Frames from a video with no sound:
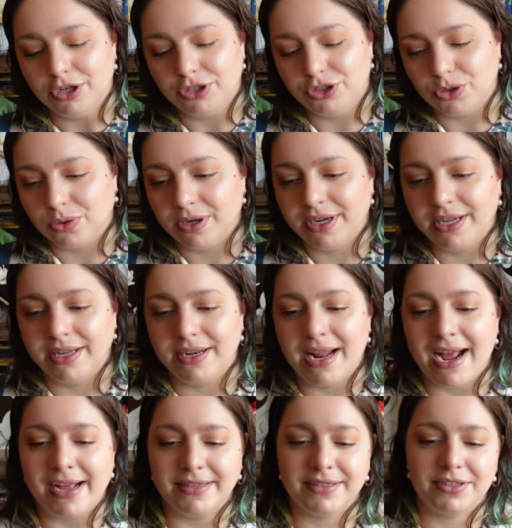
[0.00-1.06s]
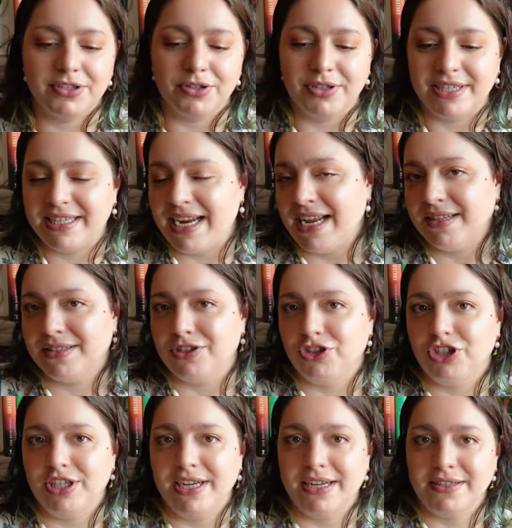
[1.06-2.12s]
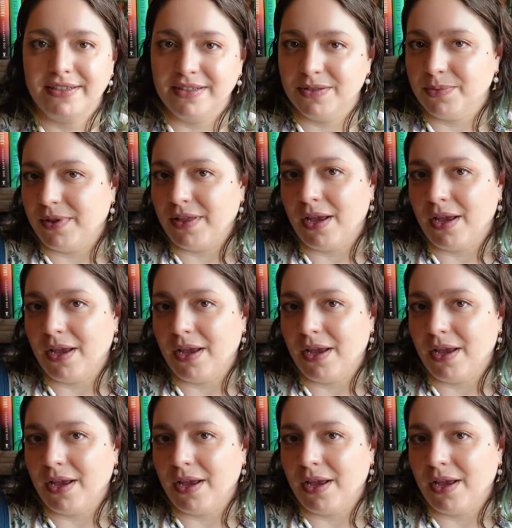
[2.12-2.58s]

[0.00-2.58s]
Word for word: Dorian asks her to dance and she dances with